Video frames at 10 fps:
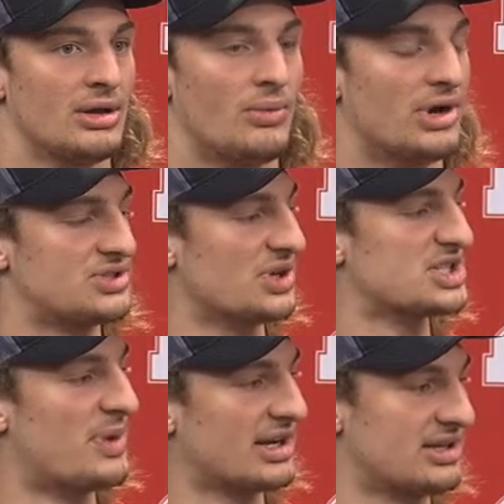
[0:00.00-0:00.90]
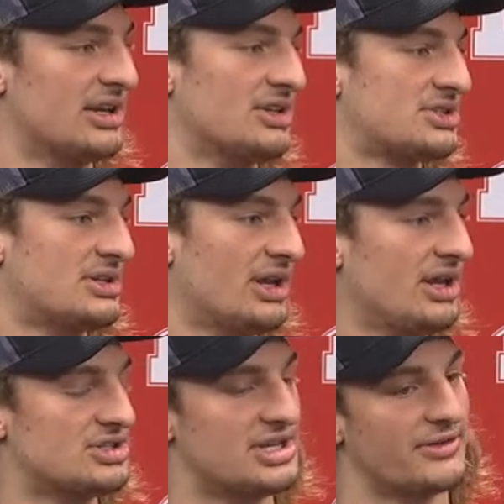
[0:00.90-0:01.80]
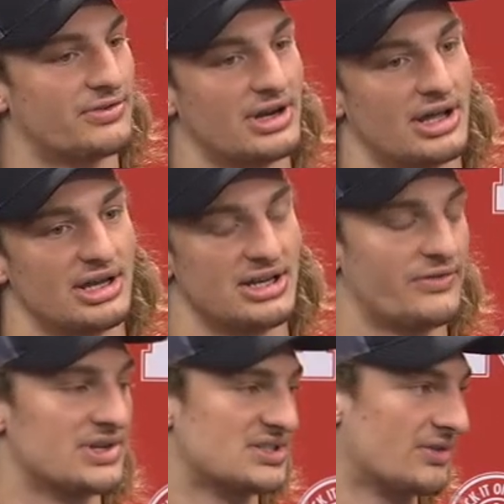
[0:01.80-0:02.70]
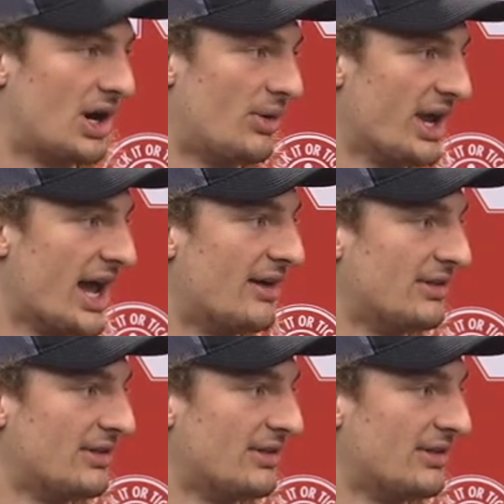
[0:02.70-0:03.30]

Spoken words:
what to expect in each different defensive call we have.